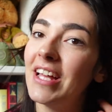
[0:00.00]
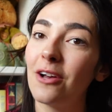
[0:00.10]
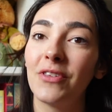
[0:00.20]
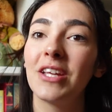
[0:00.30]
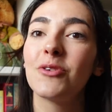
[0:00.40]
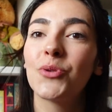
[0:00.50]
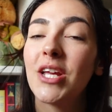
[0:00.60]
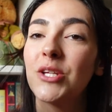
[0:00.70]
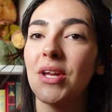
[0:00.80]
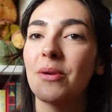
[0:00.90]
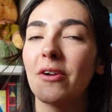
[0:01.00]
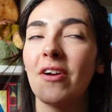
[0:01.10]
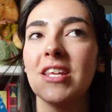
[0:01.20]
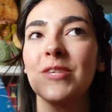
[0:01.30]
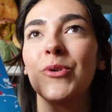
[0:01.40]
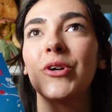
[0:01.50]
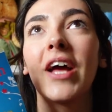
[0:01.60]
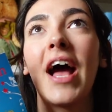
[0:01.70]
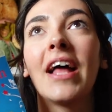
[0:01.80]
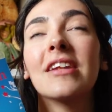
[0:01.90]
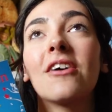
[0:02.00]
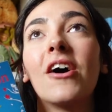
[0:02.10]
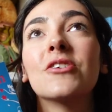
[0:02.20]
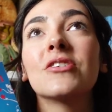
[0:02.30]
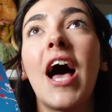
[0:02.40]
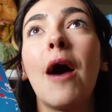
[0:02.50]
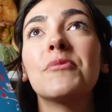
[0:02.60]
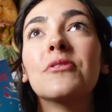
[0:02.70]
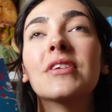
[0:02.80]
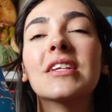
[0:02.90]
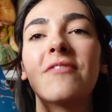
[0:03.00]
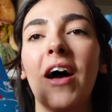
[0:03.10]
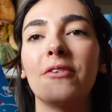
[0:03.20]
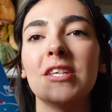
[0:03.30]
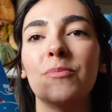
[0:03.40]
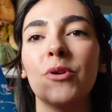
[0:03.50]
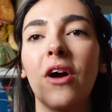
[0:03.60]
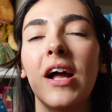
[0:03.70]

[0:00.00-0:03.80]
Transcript: I think it was 2020 when I read this book, and I just absolutely devoured this book.